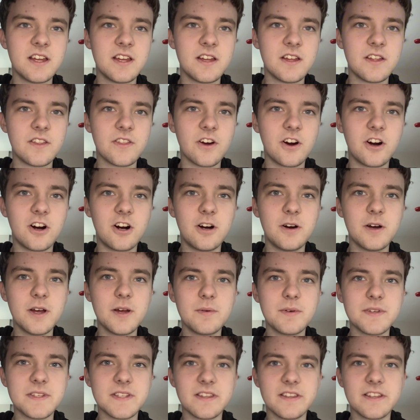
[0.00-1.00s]
The hallway
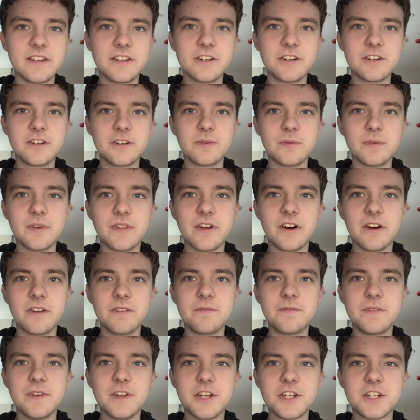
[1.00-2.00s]
was littered with
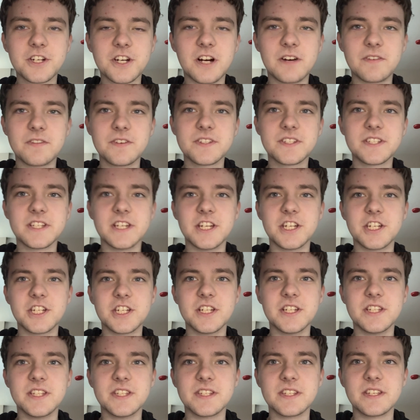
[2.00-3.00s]
unfinished
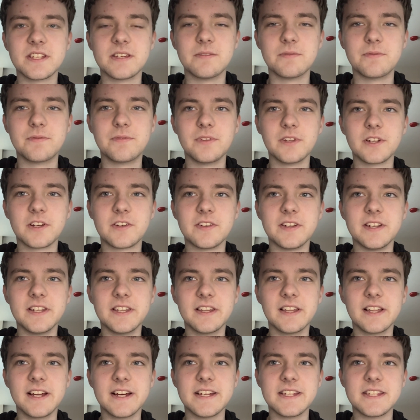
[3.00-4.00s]
conversations and flickering
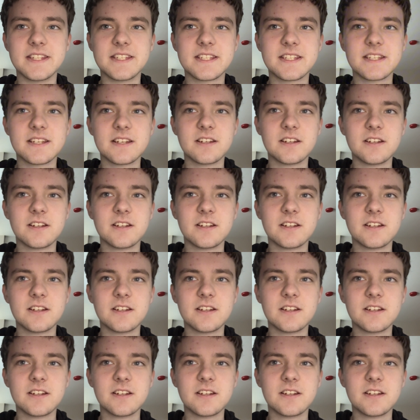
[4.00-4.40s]
lights.